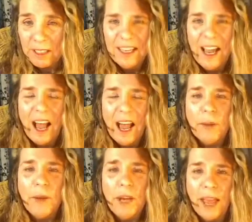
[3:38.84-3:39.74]
I would
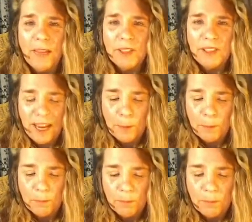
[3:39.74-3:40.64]
have to
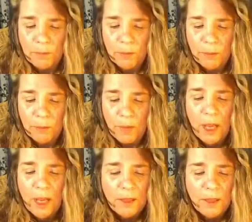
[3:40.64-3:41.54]
say
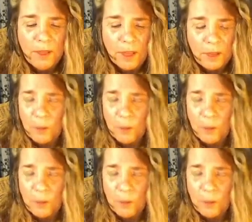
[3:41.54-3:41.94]
that